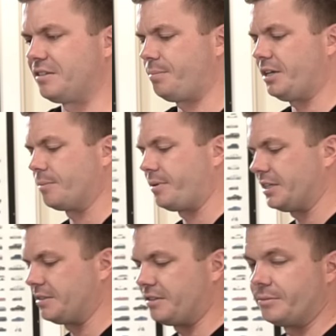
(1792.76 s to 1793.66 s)
is a plug and
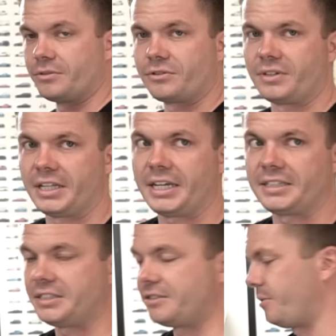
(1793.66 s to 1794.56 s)
play system, looks really
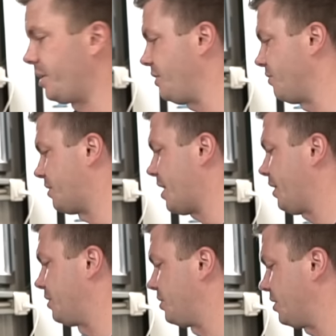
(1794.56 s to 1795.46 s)
easy, so we're going to use that
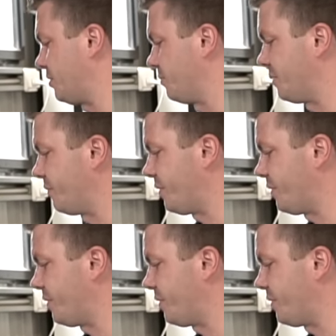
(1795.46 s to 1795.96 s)
in conjunction with some